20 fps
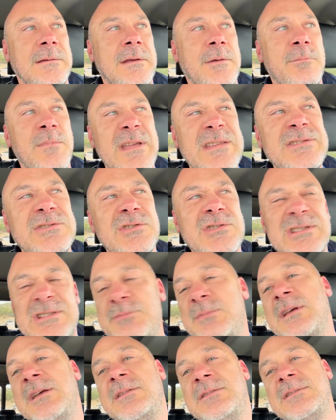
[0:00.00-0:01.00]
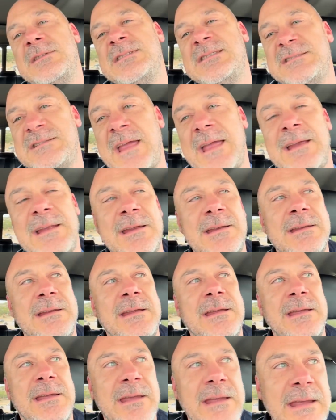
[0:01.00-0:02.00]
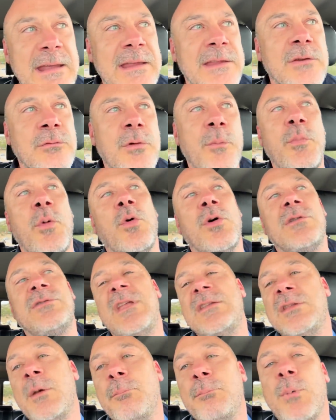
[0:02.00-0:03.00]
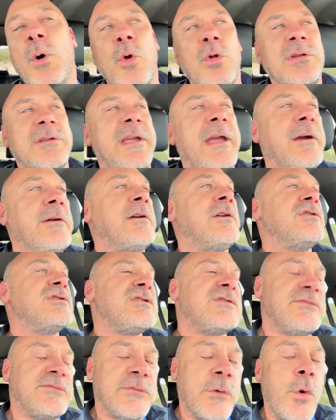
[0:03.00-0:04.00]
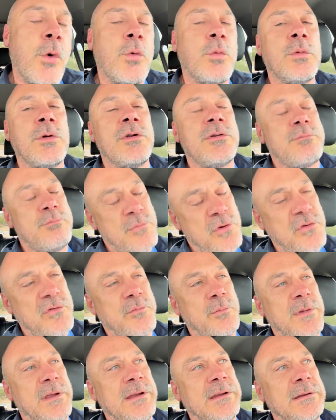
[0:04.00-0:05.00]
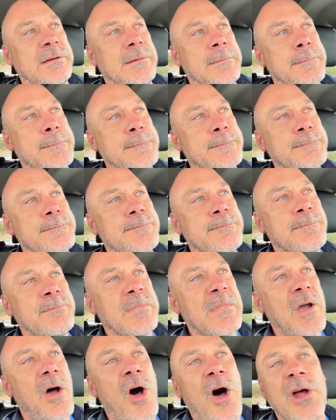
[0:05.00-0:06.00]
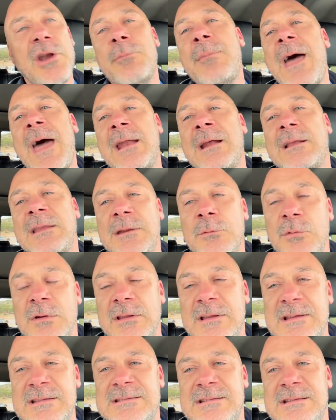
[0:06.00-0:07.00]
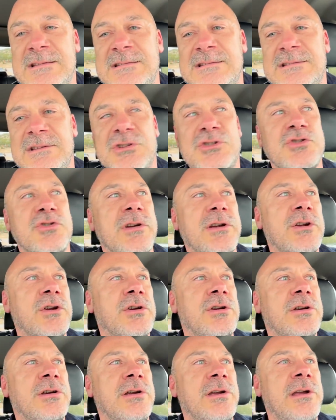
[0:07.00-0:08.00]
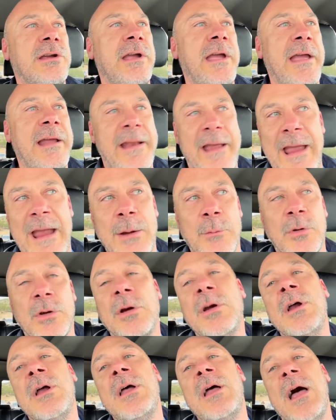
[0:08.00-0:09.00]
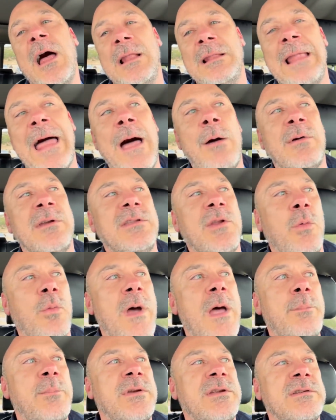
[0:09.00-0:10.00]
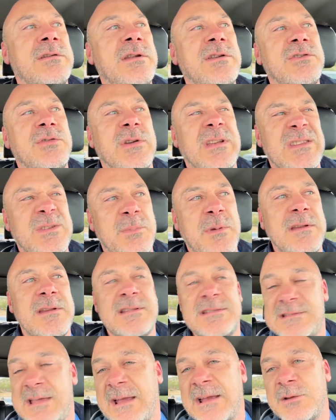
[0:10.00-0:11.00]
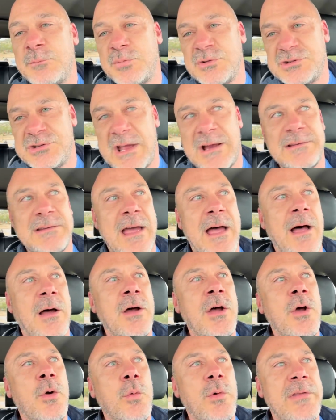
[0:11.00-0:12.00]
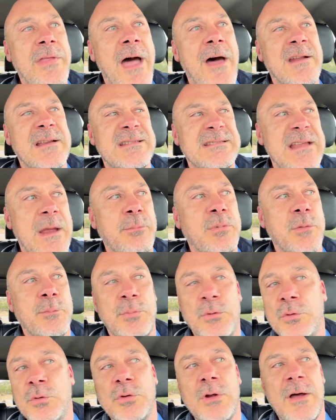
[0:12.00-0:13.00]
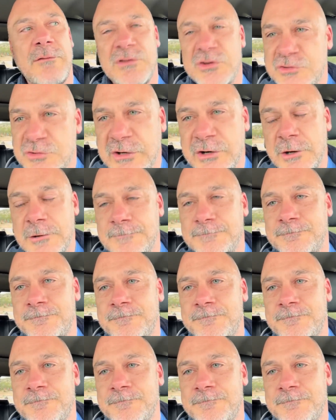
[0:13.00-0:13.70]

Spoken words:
Mr. Smith stated in the report that the bolt carrier's forward movement automatically releases the trigger and hammer, allowing the weapon to expend a second projectile without a separate pull of the trigger.